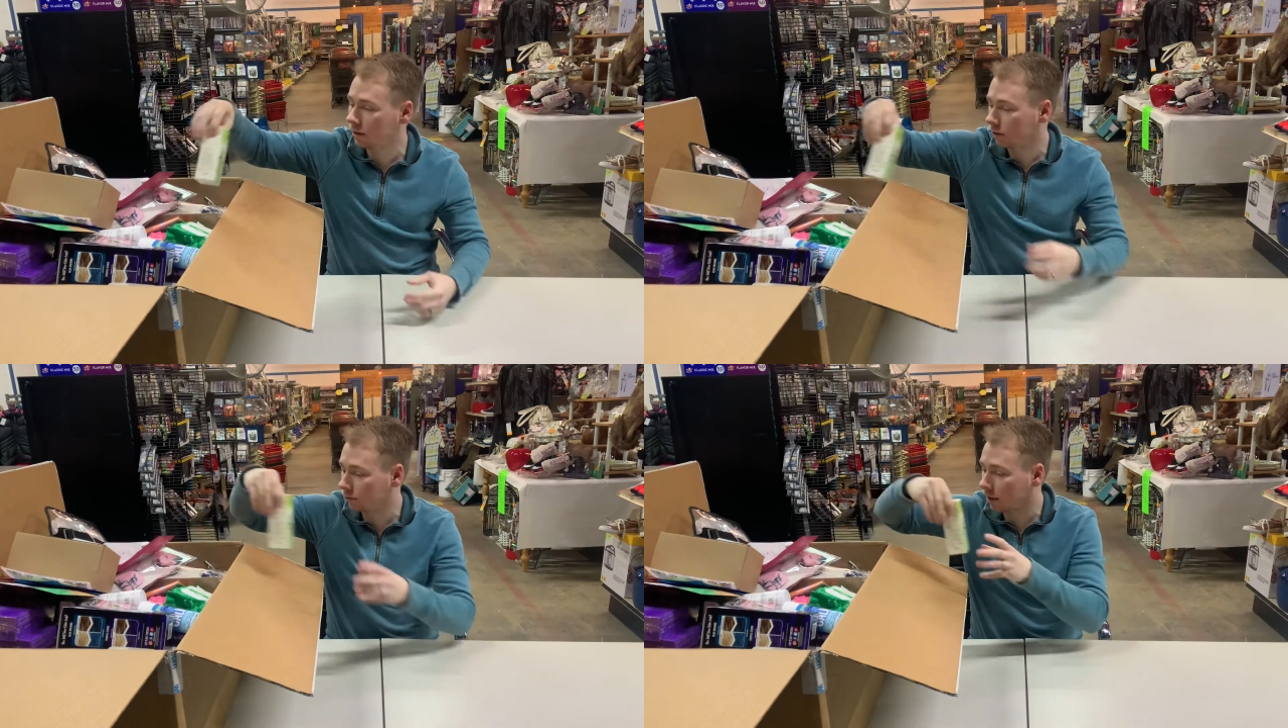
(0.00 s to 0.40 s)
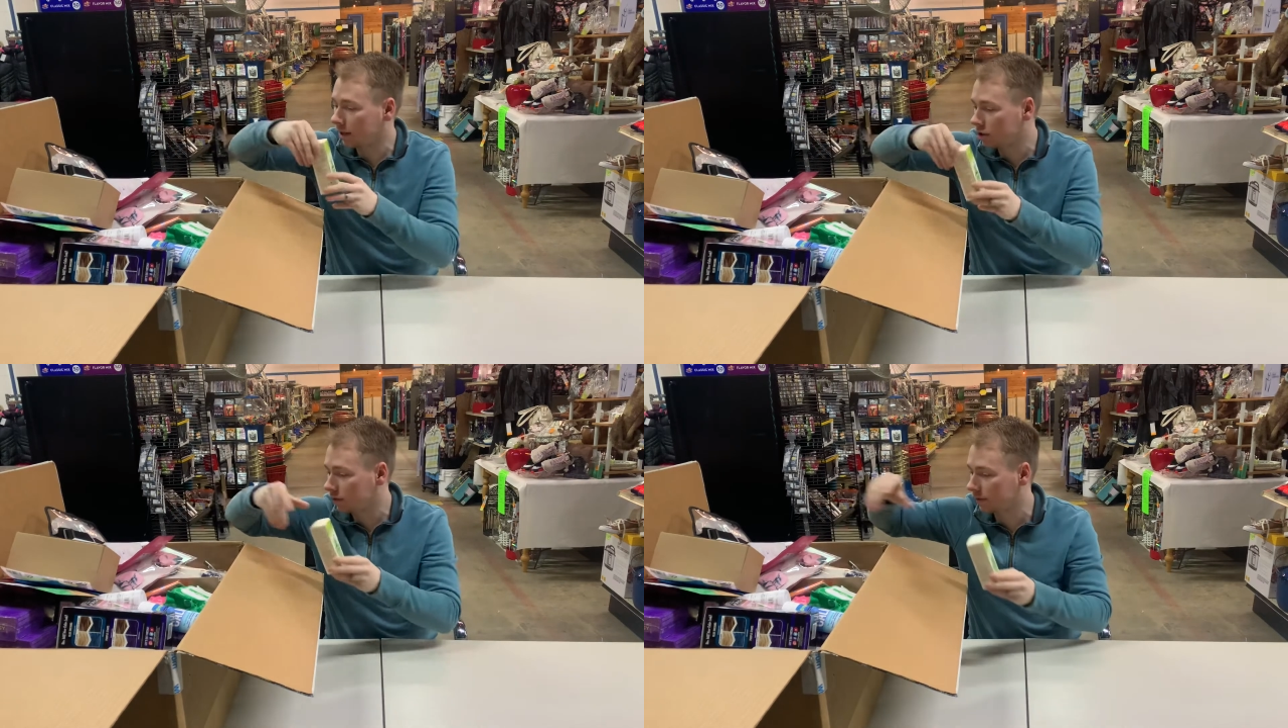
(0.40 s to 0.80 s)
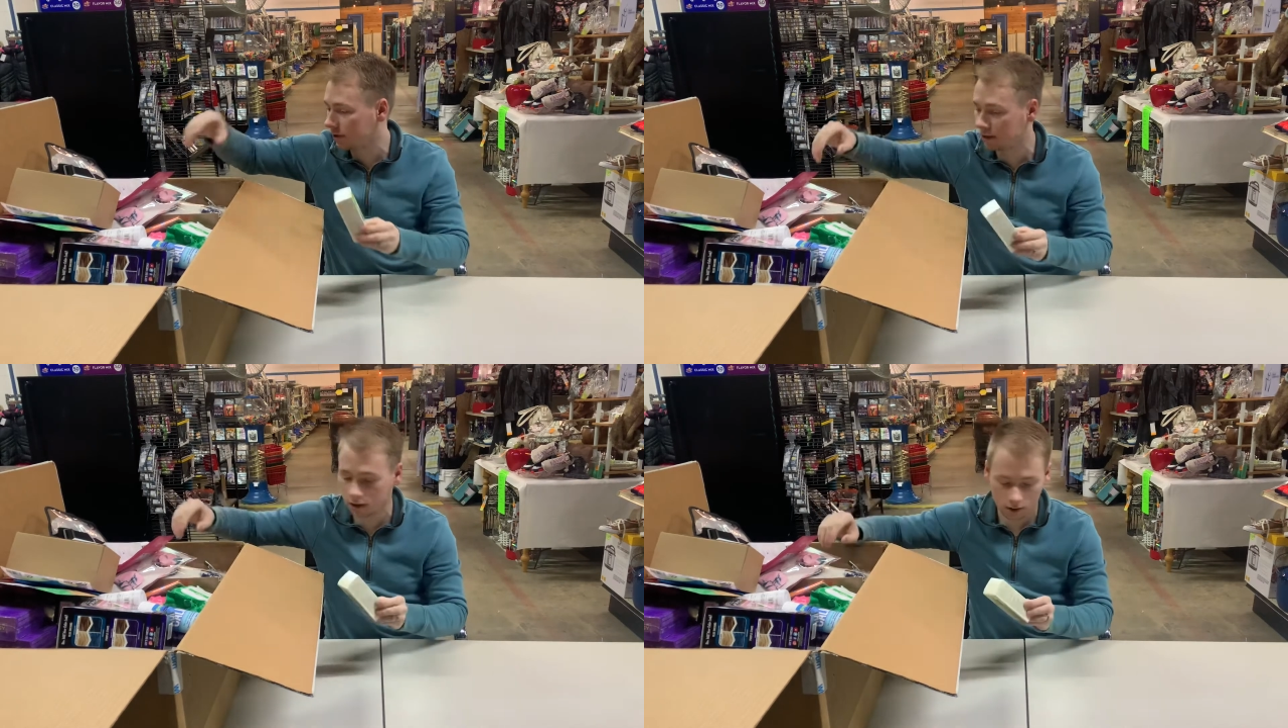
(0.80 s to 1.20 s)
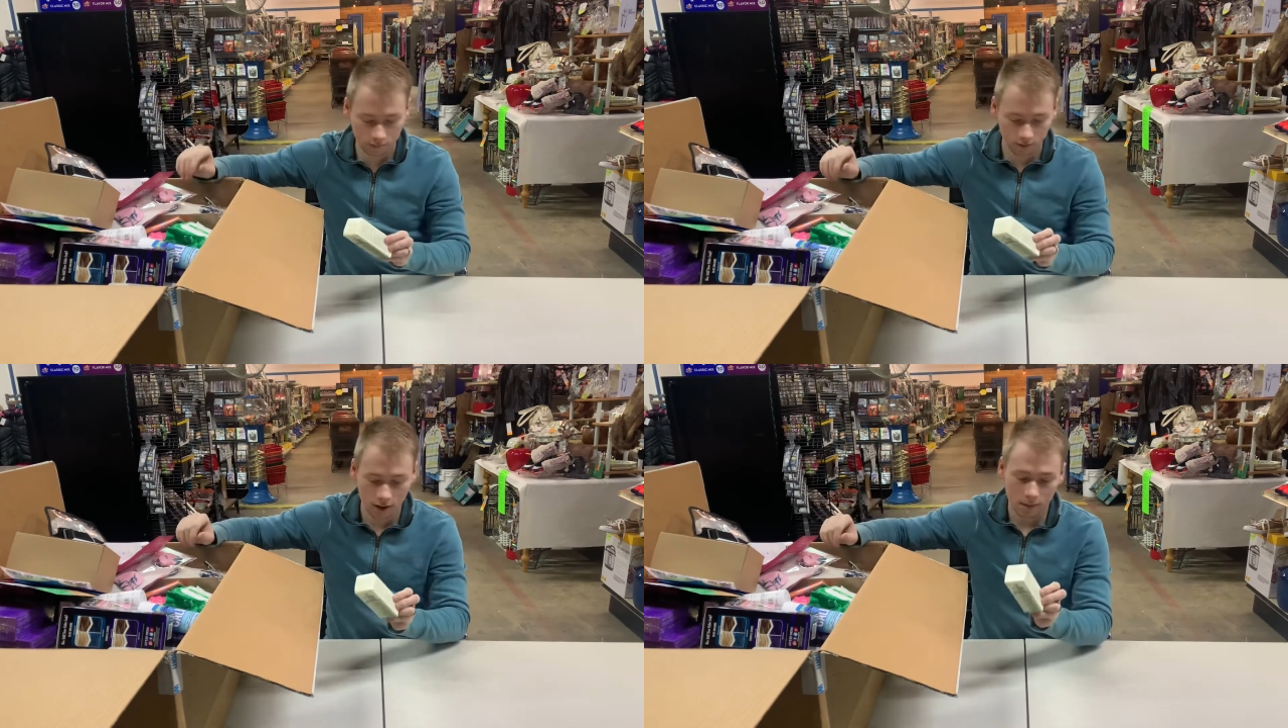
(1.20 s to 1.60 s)
range of stuff,
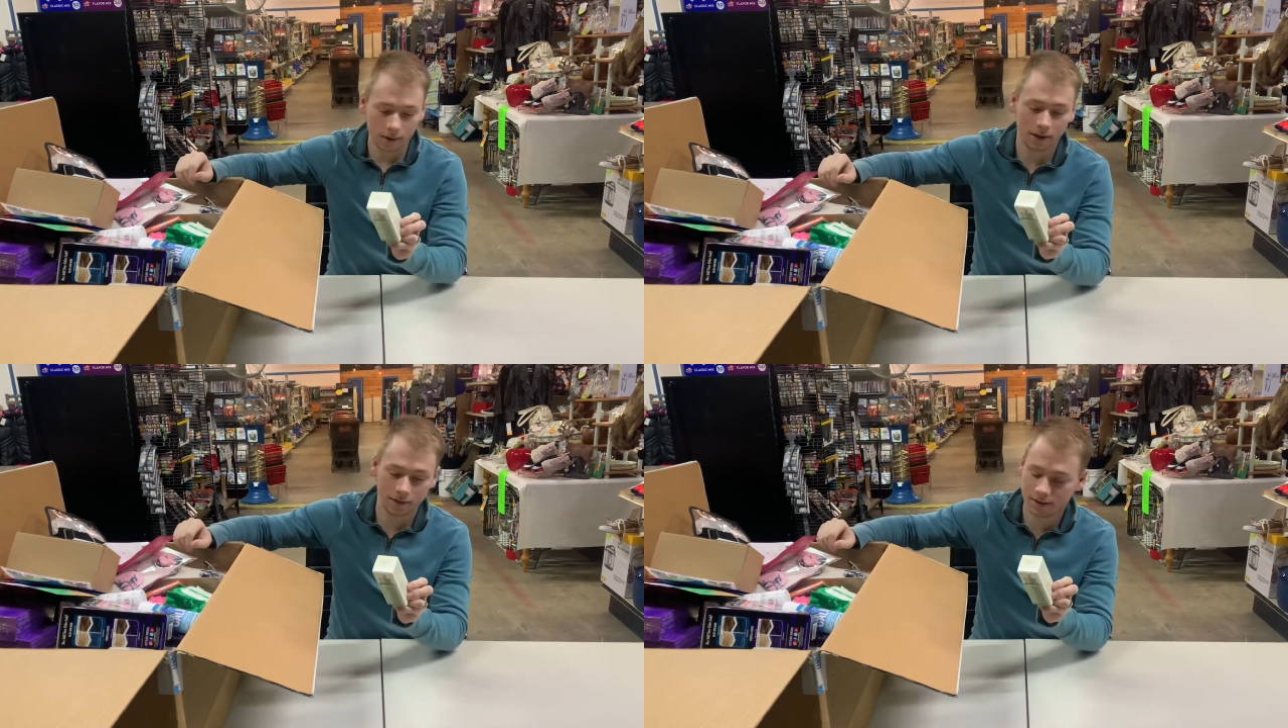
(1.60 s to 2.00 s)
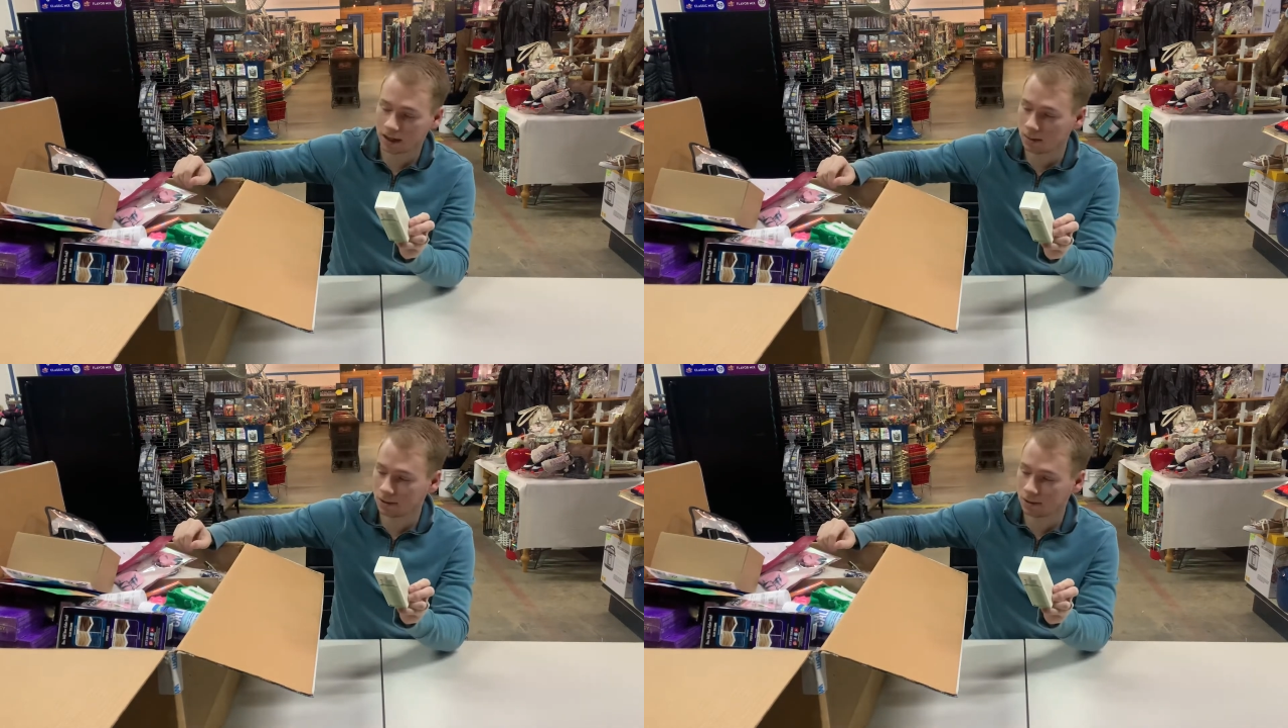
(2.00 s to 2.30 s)
but at the same